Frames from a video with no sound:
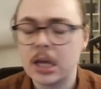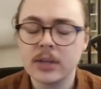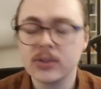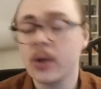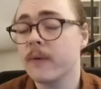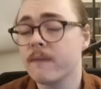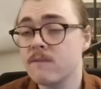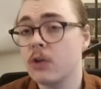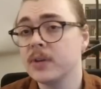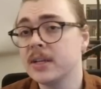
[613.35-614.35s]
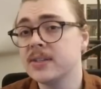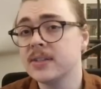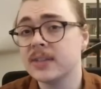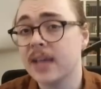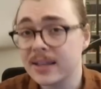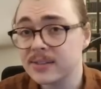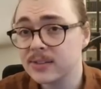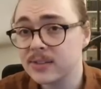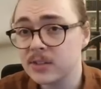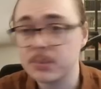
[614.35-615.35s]
So very easy to get
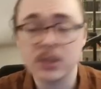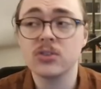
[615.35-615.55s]
essences because